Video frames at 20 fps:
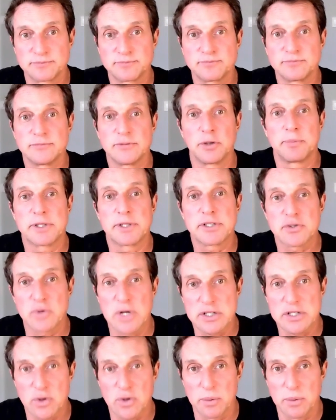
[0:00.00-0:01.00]
a little bit of
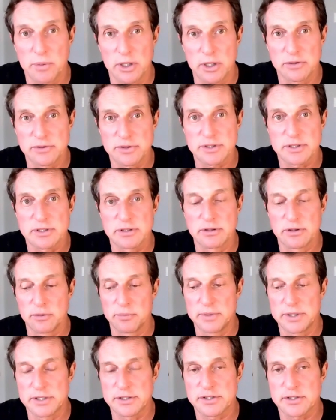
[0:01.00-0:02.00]
stress hormones, a little
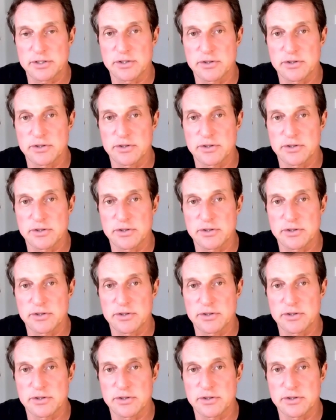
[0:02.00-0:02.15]
bit of